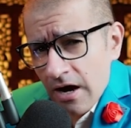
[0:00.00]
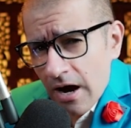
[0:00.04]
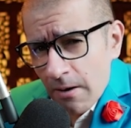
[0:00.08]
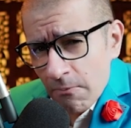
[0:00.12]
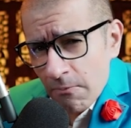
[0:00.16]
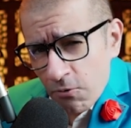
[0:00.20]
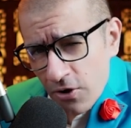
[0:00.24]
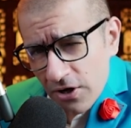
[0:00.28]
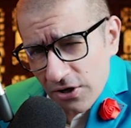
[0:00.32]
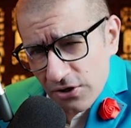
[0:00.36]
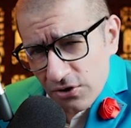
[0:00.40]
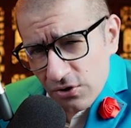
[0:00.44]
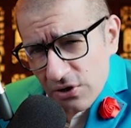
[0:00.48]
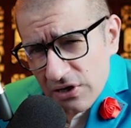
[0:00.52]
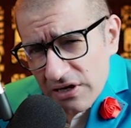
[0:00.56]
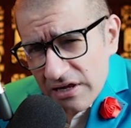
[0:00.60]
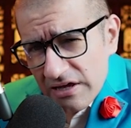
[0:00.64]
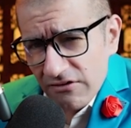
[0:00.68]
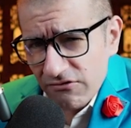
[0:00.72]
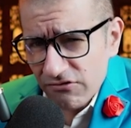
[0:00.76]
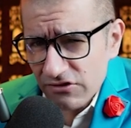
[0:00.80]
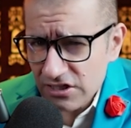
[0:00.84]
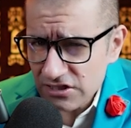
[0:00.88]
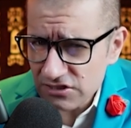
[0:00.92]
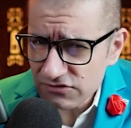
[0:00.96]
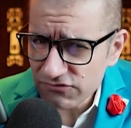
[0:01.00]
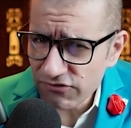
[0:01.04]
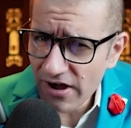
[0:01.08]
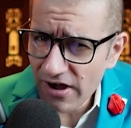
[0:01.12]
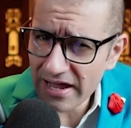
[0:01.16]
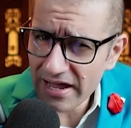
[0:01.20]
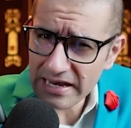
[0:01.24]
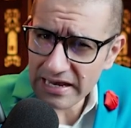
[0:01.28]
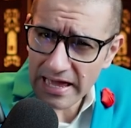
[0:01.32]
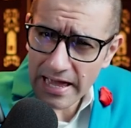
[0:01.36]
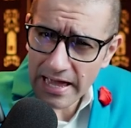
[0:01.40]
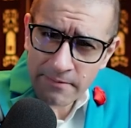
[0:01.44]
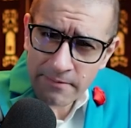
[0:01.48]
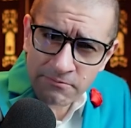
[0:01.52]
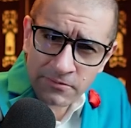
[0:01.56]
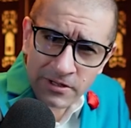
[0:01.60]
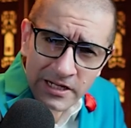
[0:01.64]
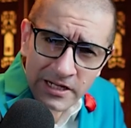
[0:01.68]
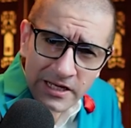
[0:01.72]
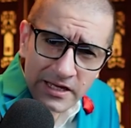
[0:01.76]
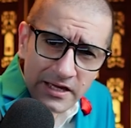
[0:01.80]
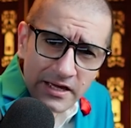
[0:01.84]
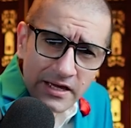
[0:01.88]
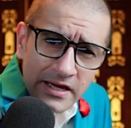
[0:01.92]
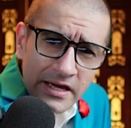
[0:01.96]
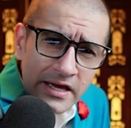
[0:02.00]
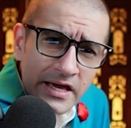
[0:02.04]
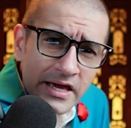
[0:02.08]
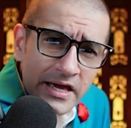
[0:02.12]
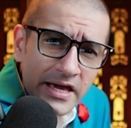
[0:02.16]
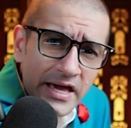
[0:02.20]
I'm going to leave this file empty